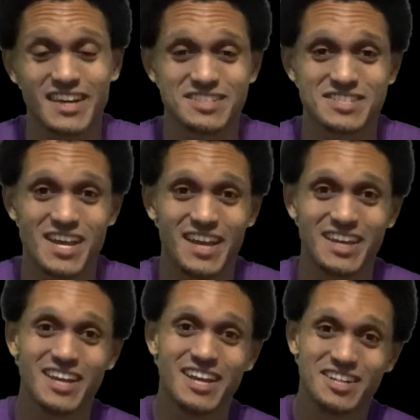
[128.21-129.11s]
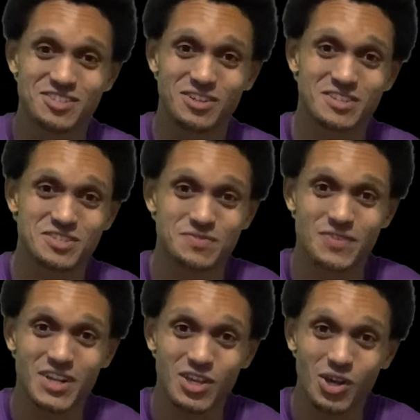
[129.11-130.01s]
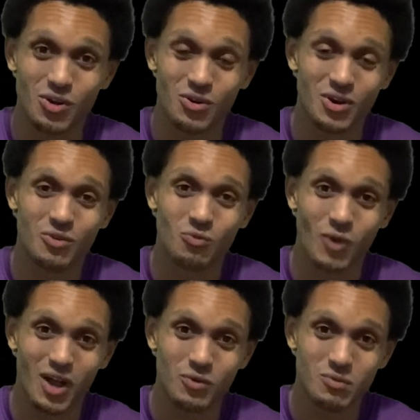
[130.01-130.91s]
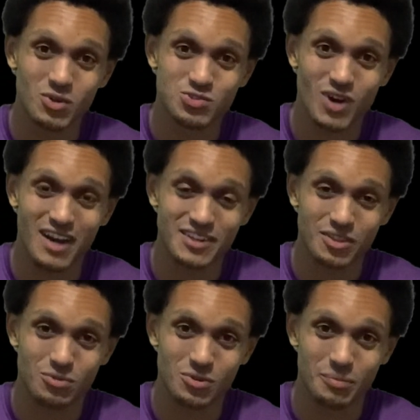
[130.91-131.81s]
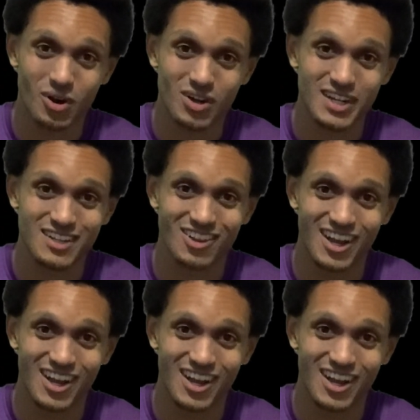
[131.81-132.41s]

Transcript: that day, took this video while we were driving through the parking